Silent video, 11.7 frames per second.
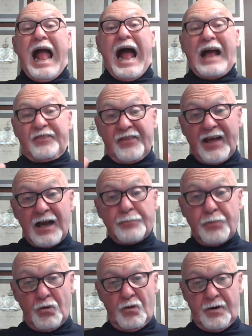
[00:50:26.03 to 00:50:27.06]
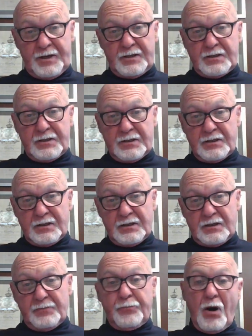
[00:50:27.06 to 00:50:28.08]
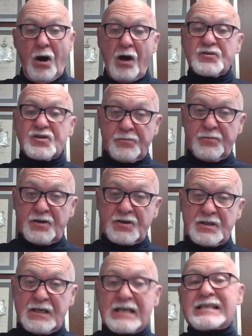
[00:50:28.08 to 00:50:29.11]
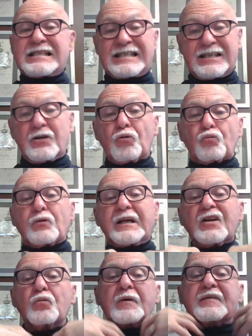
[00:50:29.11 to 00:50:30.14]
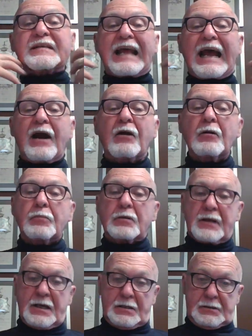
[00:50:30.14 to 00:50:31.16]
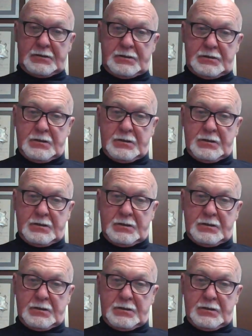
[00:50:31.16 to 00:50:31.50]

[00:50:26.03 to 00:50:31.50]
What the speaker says: At that point, Posthumus, still riddled with terrible guilt,